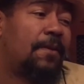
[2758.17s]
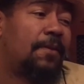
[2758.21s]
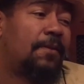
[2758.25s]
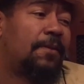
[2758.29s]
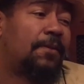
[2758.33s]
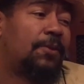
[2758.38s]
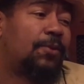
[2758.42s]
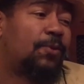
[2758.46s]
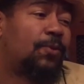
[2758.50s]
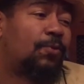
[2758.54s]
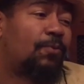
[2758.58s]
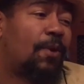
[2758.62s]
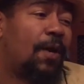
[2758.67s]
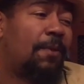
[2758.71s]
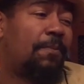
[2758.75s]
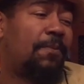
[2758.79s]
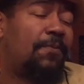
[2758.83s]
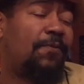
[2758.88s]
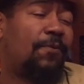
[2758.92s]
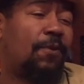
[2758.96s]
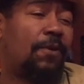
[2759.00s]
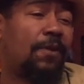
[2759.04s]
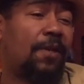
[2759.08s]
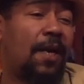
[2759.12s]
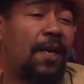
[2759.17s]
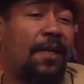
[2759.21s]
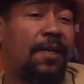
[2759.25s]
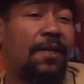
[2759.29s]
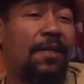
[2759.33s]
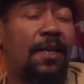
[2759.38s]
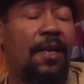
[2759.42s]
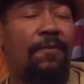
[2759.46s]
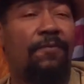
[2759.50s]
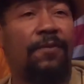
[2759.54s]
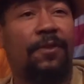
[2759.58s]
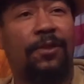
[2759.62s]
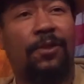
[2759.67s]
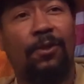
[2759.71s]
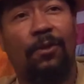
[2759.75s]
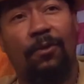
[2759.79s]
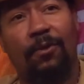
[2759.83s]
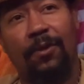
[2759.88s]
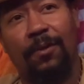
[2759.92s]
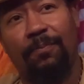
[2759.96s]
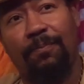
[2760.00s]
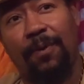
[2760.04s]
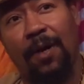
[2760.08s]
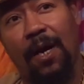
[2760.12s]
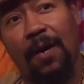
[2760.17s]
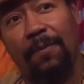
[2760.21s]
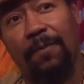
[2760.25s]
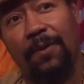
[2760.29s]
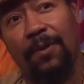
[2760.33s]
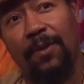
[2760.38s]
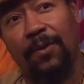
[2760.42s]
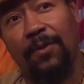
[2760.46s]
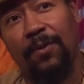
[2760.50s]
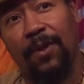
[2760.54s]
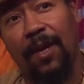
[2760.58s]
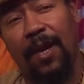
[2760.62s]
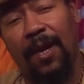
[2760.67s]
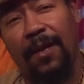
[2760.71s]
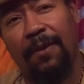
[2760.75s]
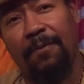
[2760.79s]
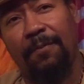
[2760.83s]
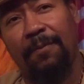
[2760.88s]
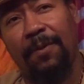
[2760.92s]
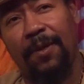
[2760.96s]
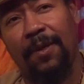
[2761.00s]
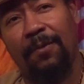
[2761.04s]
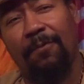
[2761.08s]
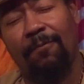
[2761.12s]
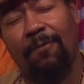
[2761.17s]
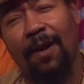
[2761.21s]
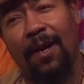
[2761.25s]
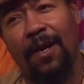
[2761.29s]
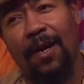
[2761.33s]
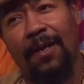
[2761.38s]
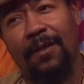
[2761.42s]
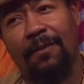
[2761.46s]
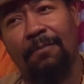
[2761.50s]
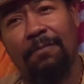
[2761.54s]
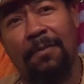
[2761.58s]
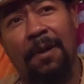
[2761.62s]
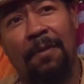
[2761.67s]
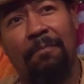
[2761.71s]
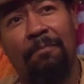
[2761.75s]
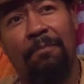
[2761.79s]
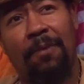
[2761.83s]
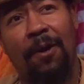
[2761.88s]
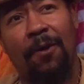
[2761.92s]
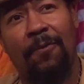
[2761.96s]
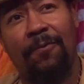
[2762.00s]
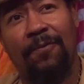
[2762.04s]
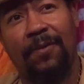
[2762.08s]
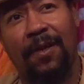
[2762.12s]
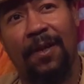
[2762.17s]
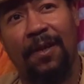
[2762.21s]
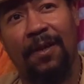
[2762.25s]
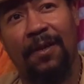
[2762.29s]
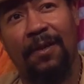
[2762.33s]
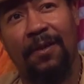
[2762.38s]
this was right before 9/11, so it probably had been right after my birthday.